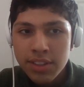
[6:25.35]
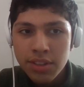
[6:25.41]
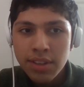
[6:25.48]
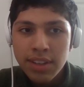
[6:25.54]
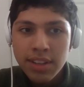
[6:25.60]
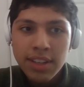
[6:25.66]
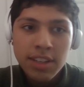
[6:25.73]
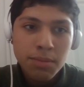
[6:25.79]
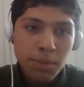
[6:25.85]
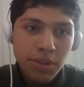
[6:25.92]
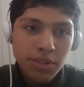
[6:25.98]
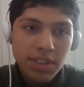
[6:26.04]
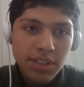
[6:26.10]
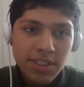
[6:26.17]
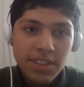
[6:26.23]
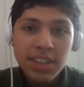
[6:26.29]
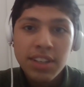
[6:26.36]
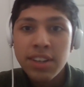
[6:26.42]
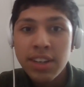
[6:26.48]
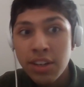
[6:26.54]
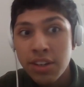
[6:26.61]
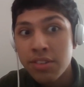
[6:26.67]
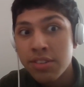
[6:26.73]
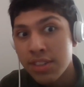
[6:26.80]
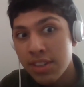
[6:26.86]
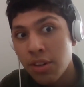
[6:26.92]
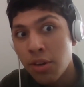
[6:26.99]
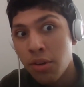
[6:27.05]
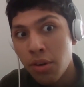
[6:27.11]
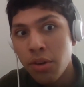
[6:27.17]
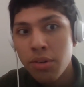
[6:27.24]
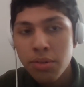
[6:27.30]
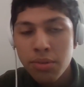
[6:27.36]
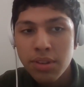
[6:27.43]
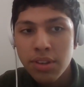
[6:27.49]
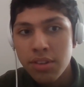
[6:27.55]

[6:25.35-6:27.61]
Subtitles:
So then this person hears, oh,